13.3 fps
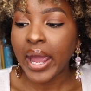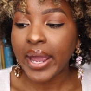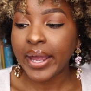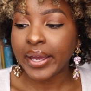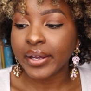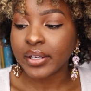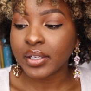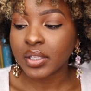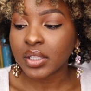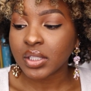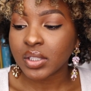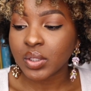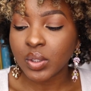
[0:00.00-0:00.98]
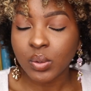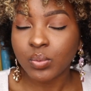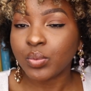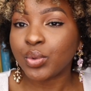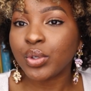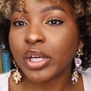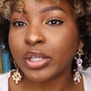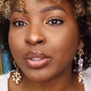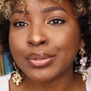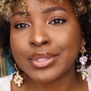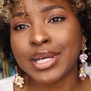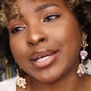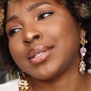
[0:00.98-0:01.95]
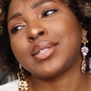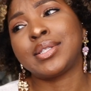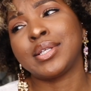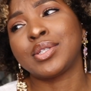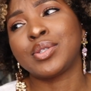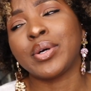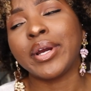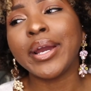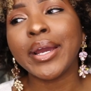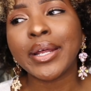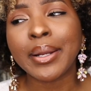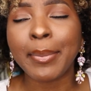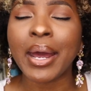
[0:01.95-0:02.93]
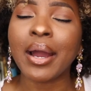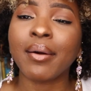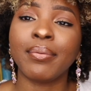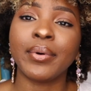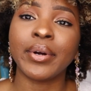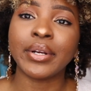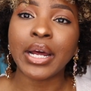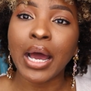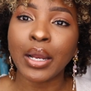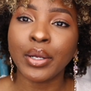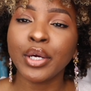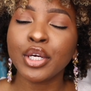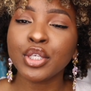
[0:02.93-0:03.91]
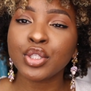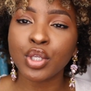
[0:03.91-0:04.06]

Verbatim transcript: And, you know, you get those like six or eight in a pack for a dollar.